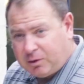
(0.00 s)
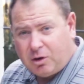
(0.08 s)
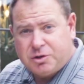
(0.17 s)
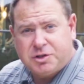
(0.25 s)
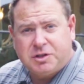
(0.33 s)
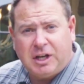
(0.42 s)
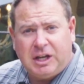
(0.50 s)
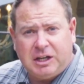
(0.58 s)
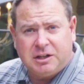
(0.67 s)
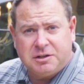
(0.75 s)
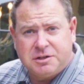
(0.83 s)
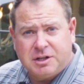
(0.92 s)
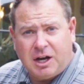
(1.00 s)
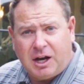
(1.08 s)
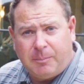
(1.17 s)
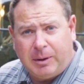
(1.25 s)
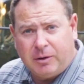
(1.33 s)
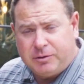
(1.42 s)
Our steak is
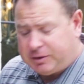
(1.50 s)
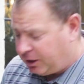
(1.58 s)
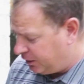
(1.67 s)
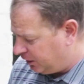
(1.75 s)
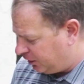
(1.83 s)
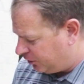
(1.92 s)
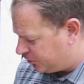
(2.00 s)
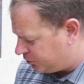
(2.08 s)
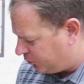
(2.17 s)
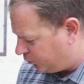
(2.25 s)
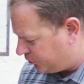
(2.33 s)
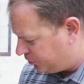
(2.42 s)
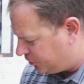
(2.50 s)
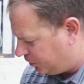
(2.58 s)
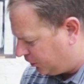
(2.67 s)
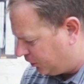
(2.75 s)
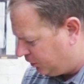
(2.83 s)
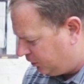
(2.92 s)
about done here, so we're just
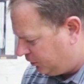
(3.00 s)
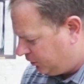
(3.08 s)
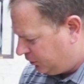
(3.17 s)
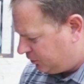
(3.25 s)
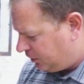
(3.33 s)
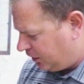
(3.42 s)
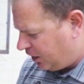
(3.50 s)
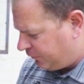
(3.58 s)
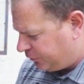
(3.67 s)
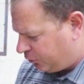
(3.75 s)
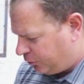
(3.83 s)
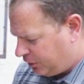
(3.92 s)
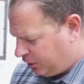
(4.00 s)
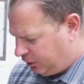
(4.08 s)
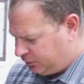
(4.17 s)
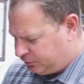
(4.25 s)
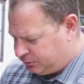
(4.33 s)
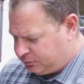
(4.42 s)
gonna take it off the
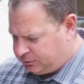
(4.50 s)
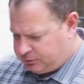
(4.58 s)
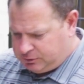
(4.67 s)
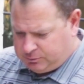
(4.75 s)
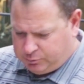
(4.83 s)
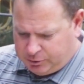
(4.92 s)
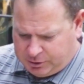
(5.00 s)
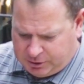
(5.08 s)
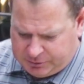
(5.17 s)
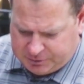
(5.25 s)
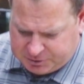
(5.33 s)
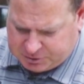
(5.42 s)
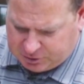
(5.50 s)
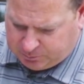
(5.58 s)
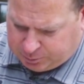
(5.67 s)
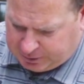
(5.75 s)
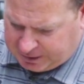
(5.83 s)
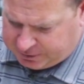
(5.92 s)
grill, put it on this little
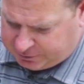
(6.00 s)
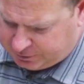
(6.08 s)
platter